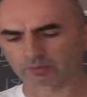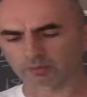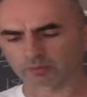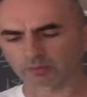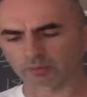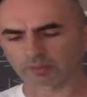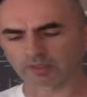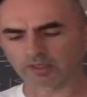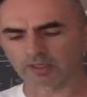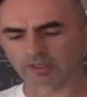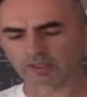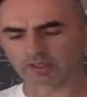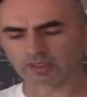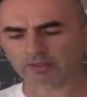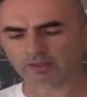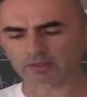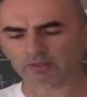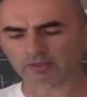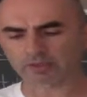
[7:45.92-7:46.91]
We
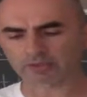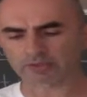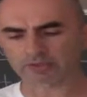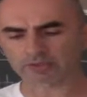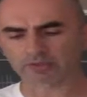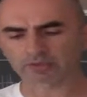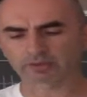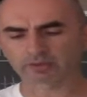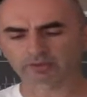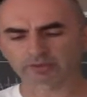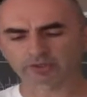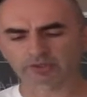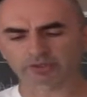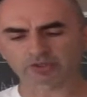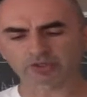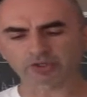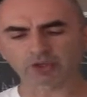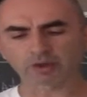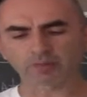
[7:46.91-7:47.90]
need this.
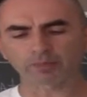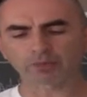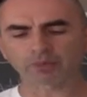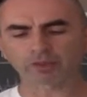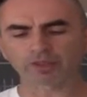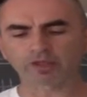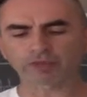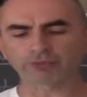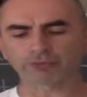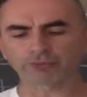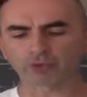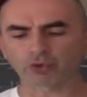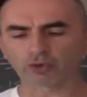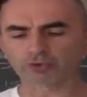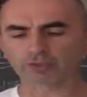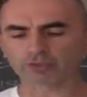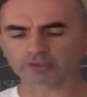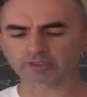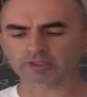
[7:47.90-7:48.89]
Psalm
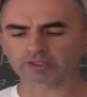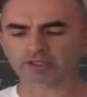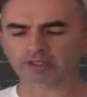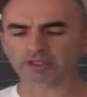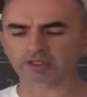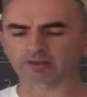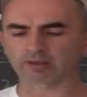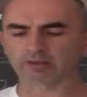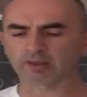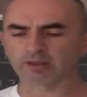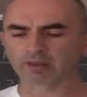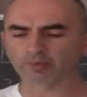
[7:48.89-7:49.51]
34 verse 10.